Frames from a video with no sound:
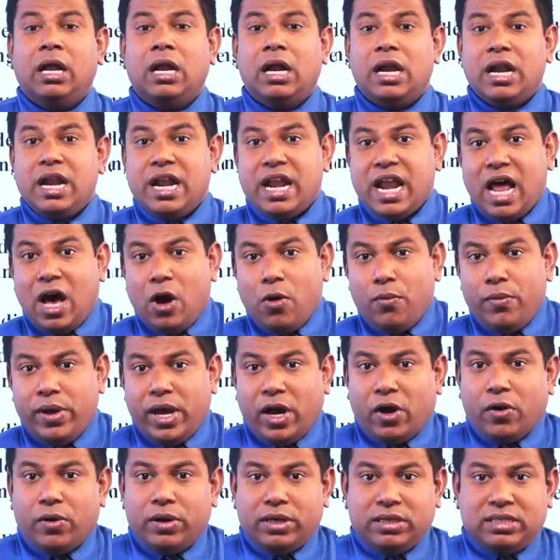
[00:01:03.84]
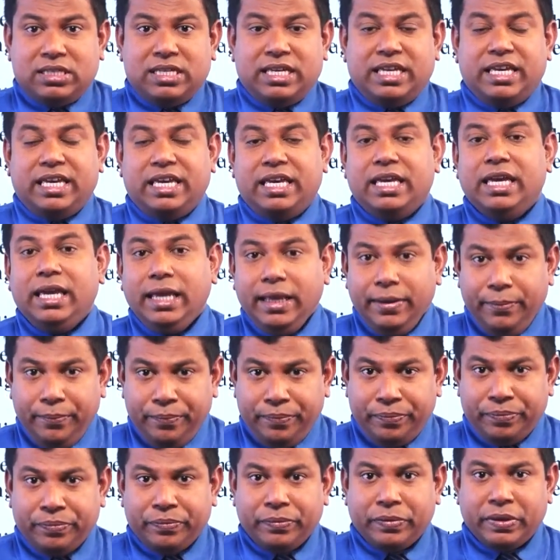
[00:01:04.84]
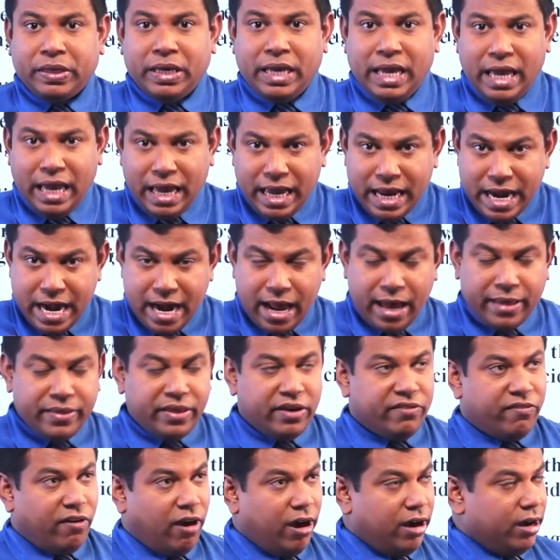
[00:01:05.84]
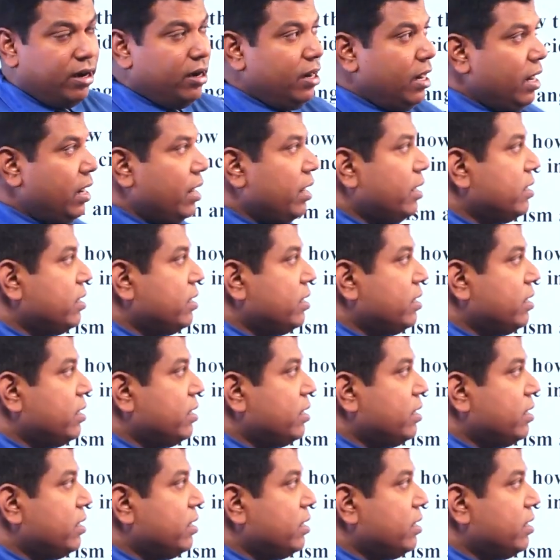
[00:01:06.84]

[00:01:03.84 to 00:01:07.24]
Now we are going to see another one,